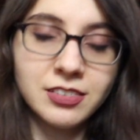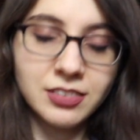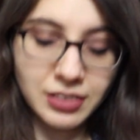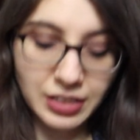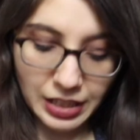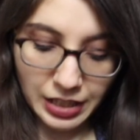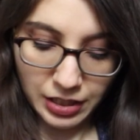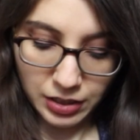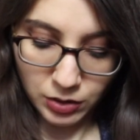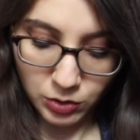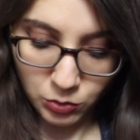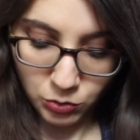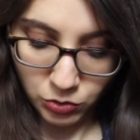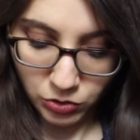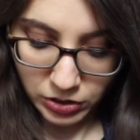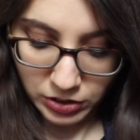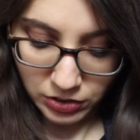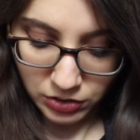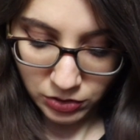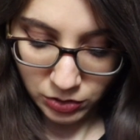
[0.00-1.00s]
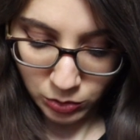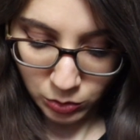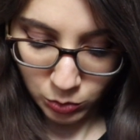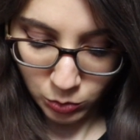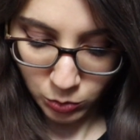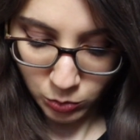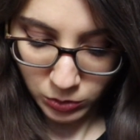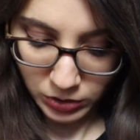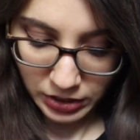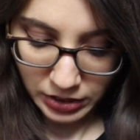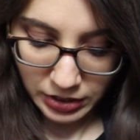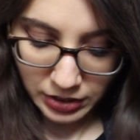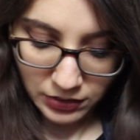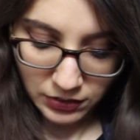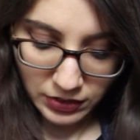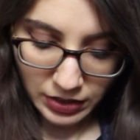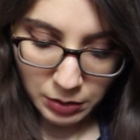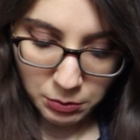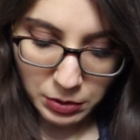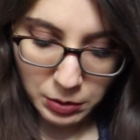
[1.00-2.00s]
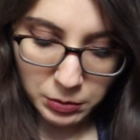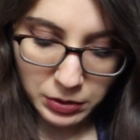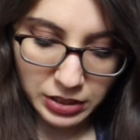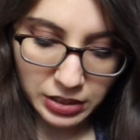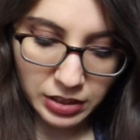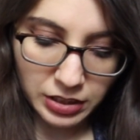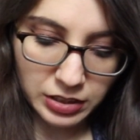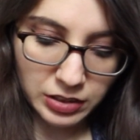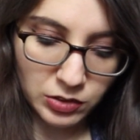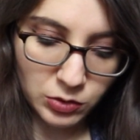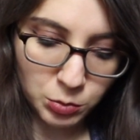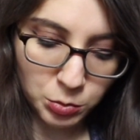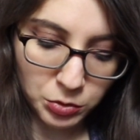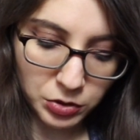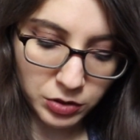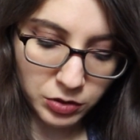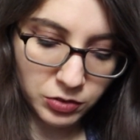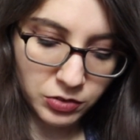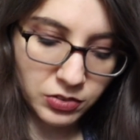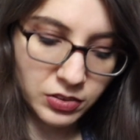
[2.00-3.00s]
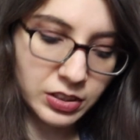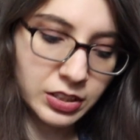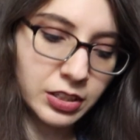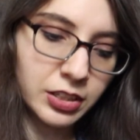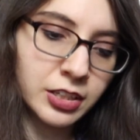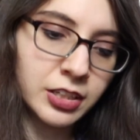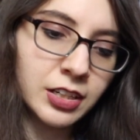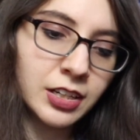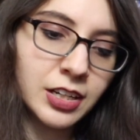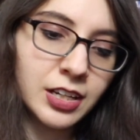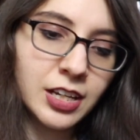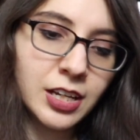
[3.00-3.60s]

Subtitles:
like I usually do, so that way we could look at the spoilers later.